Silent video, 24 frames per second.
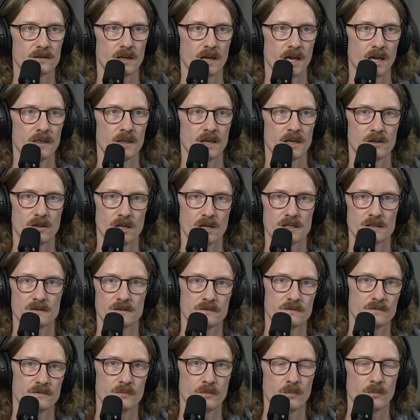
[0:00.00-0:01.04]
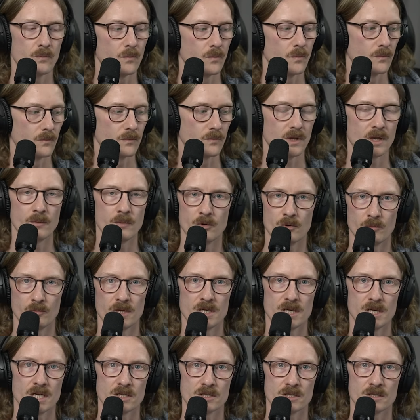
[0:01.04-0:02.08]
I think lots of
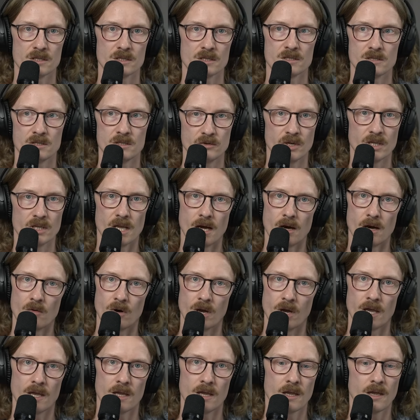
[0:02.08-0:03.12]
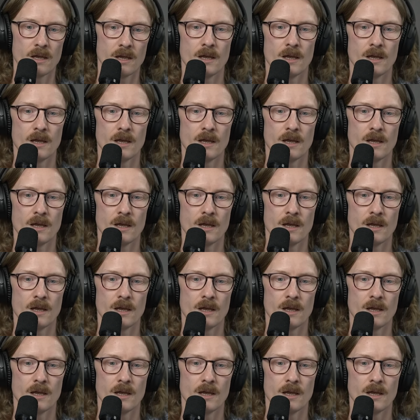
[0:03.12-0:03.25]
implementations do it that way.